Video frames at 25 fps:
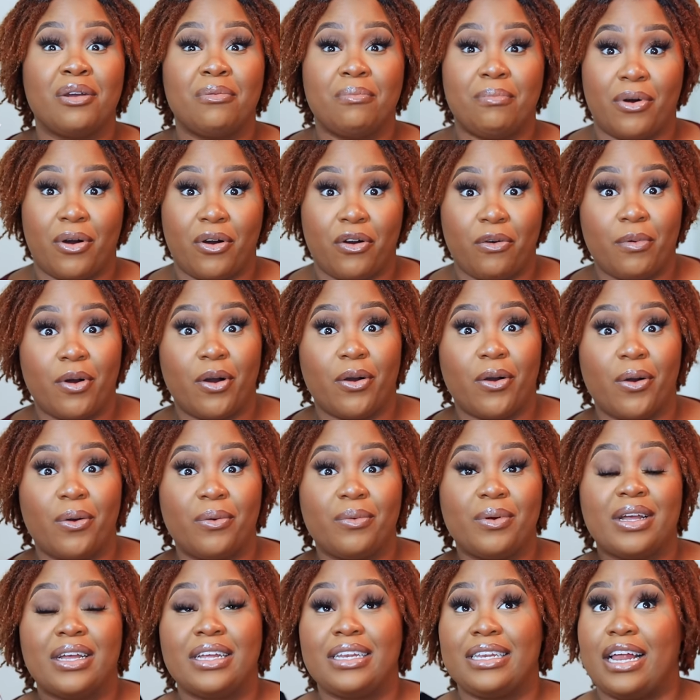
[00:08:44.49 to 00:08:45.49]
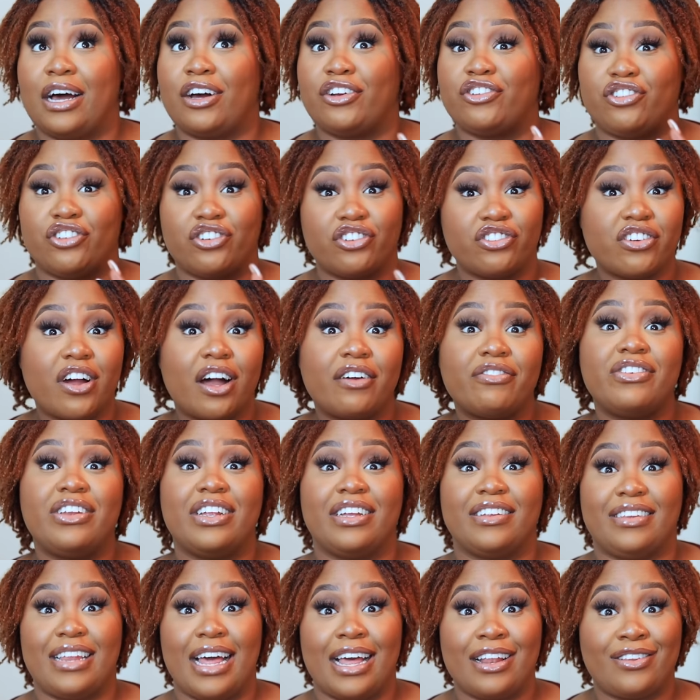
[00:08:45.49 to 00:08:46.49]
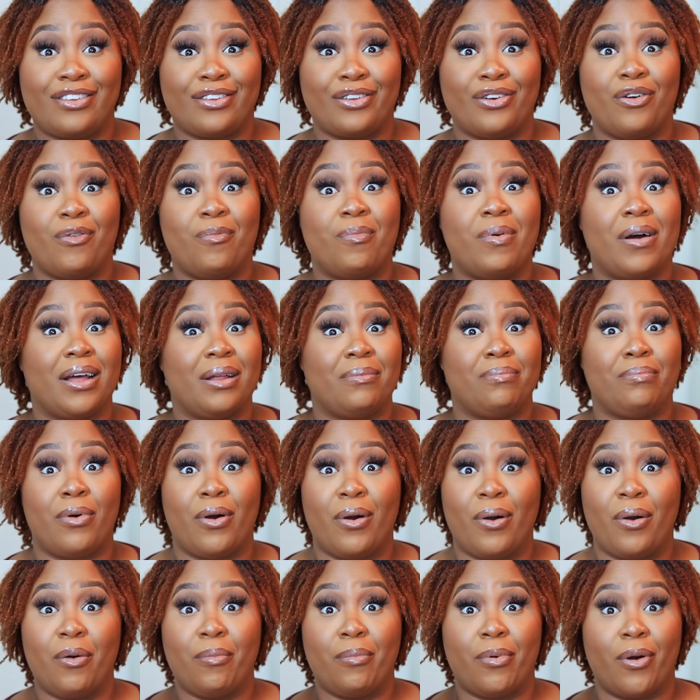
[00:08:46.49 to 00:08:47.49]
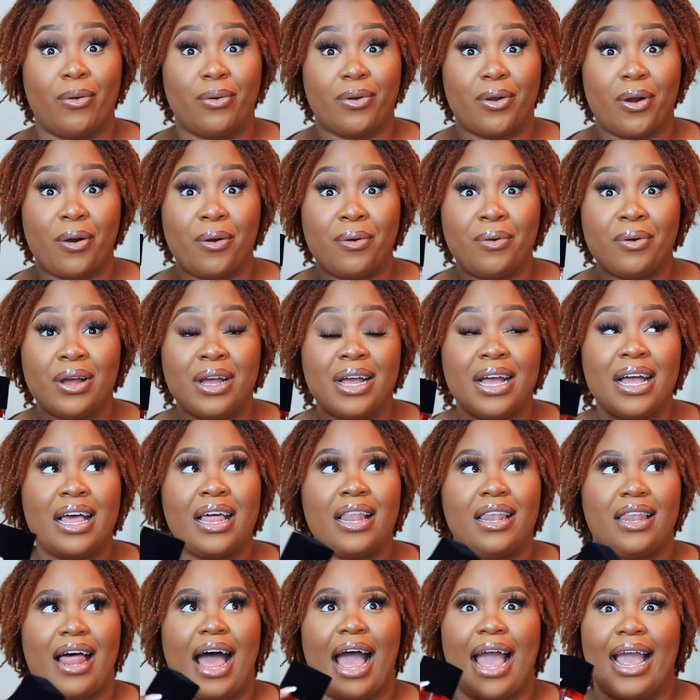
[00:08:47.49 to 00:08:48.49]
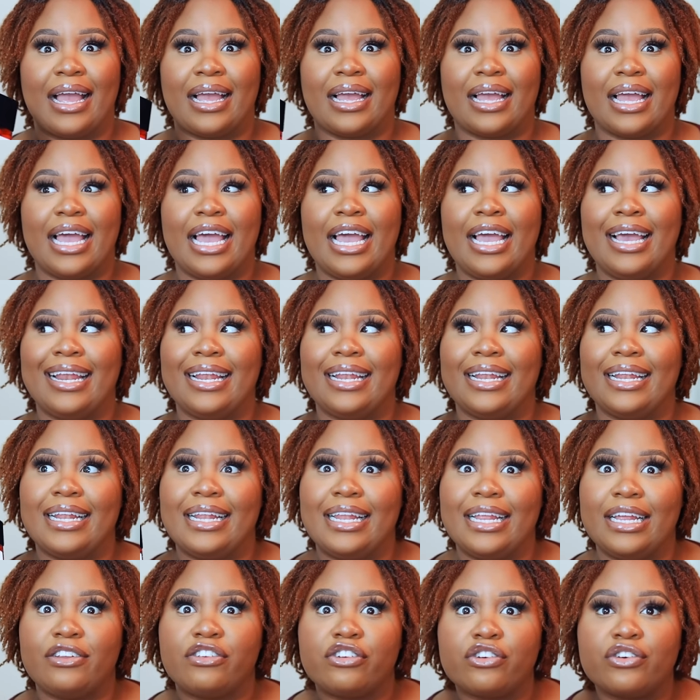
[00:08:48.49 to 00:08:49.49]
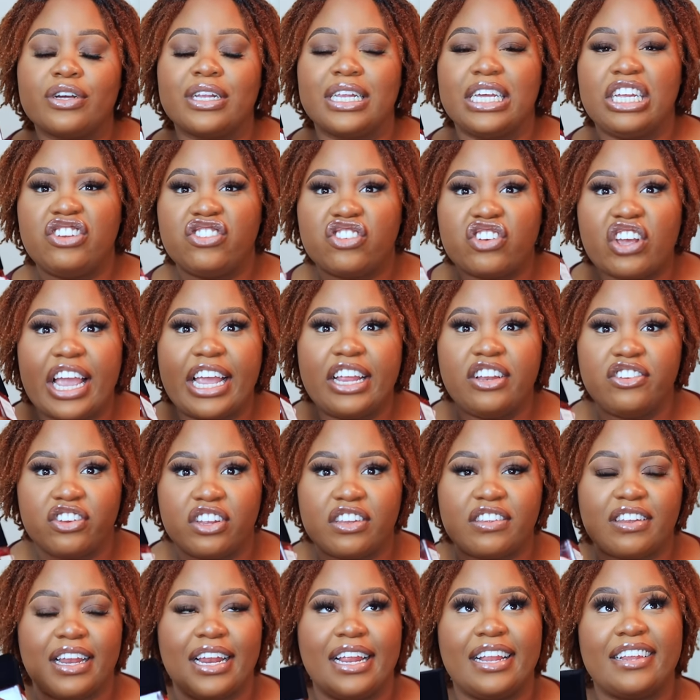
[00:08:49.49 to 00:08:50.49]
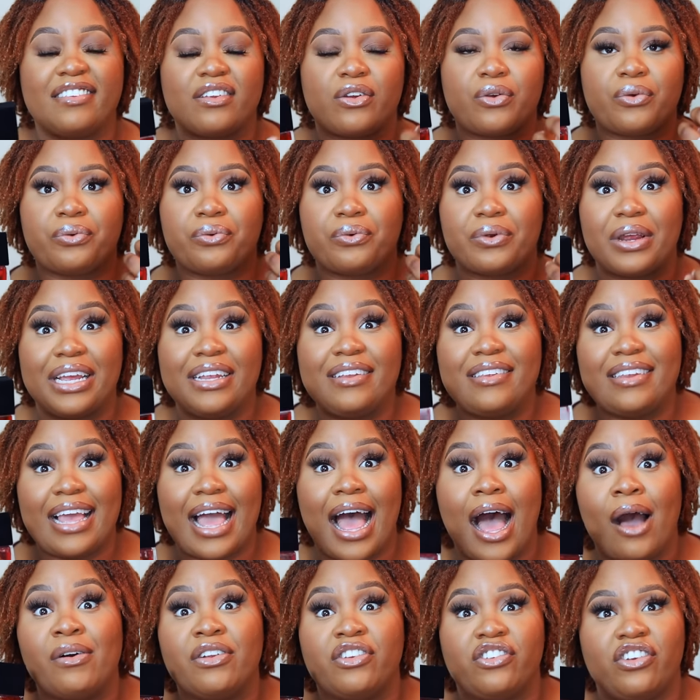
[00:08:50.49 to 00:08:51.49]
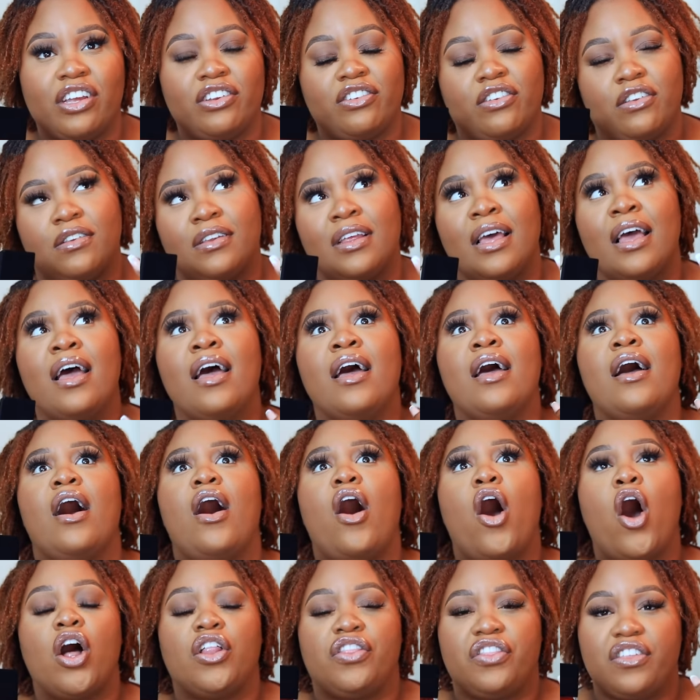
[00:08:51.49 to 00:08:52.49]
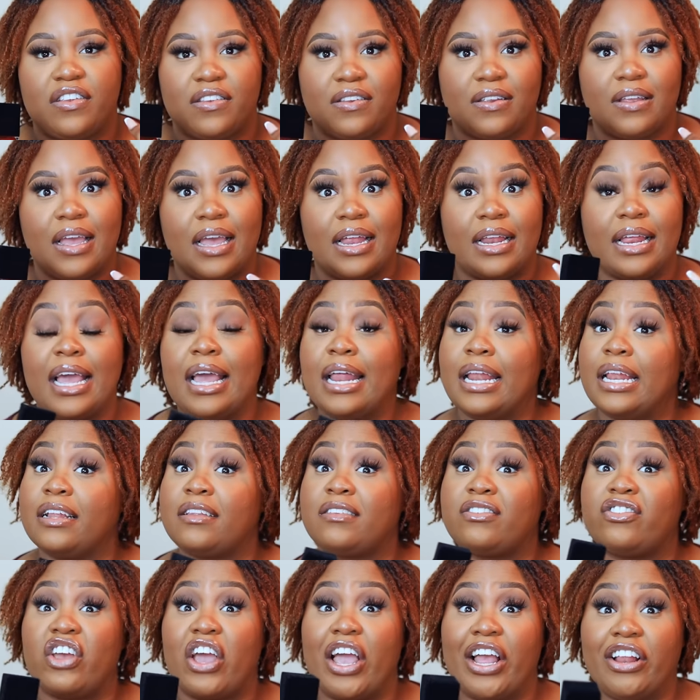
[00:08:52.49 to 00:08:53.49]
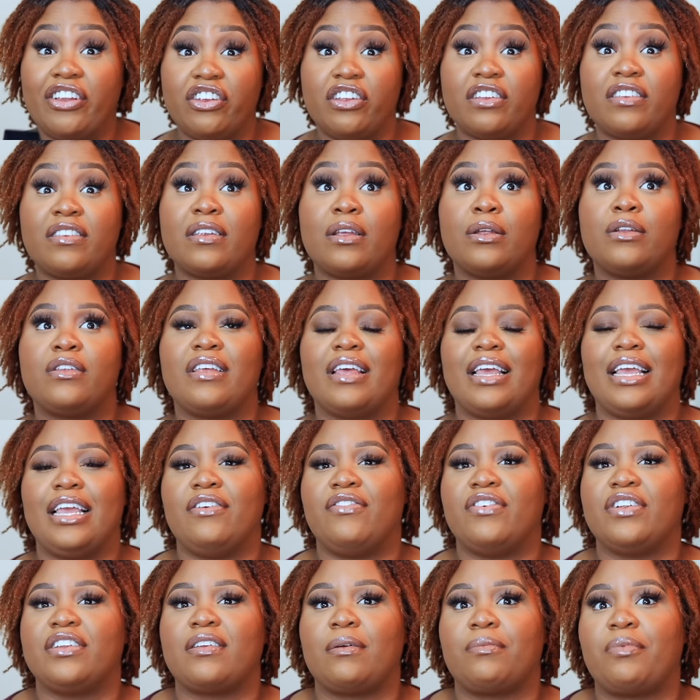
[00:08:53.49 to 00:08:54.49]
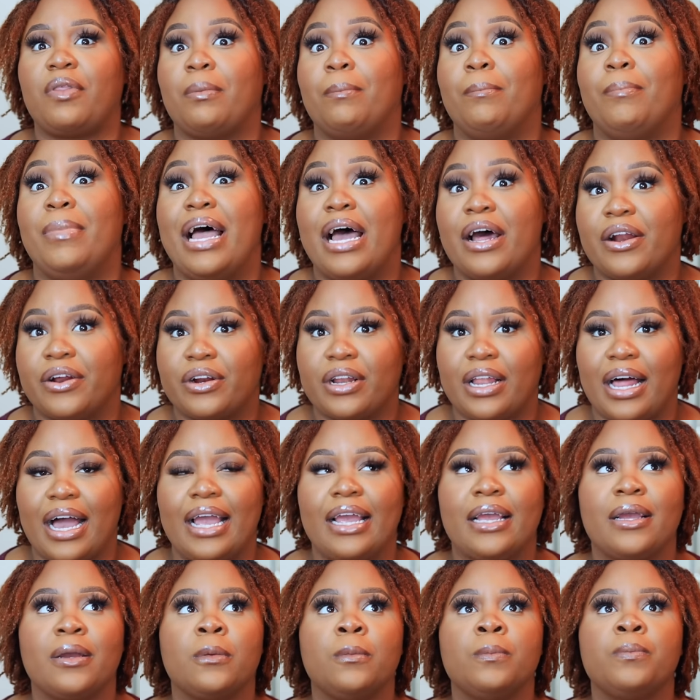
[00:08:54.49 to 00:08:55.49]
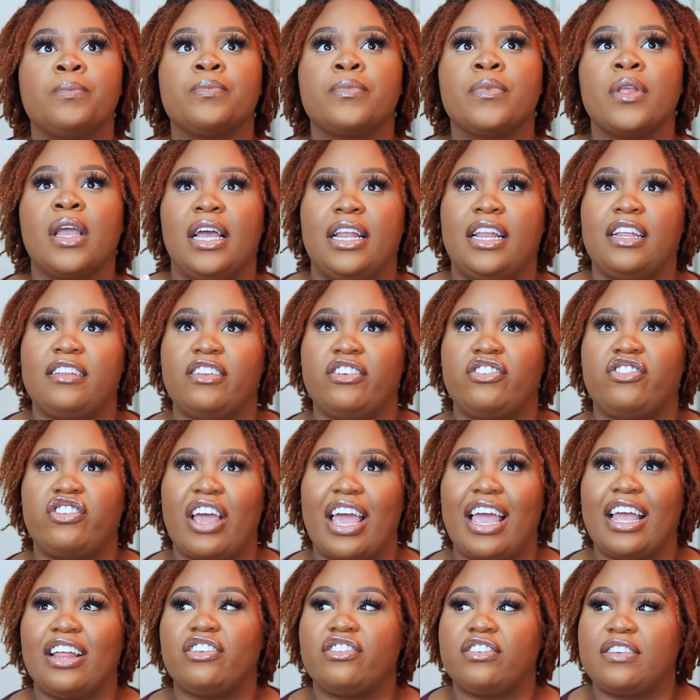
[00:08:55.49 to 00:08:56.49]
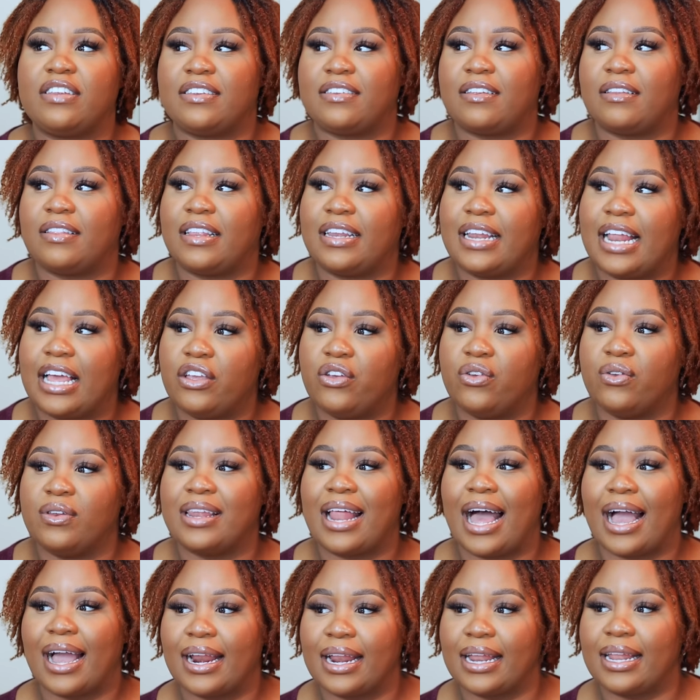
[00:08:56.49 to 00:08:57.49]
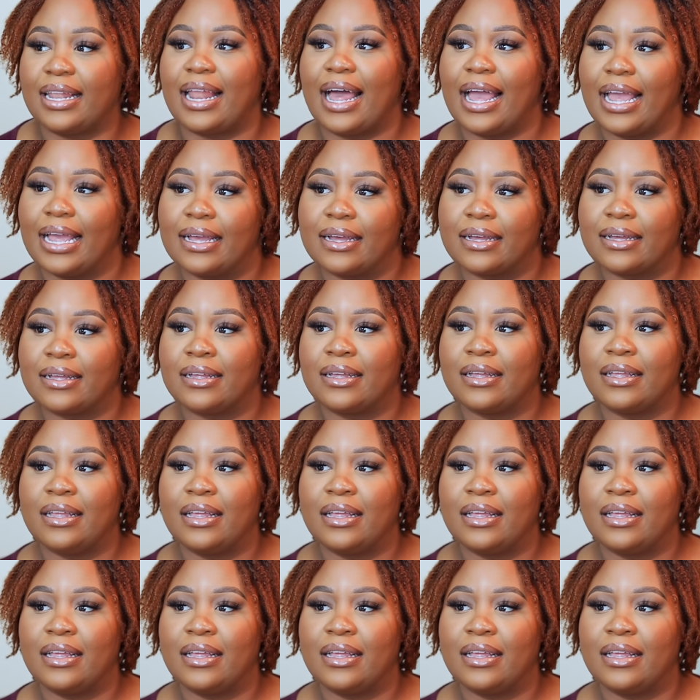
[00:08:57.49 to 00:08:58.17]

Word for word: Bohoboco. Now, Xerjoff does that too, but Bohoboco, like, it literally changes, and it's crazy how it changes on the skin, and it changes to even something better. Like, it doesn't change to something that you're not gonna like.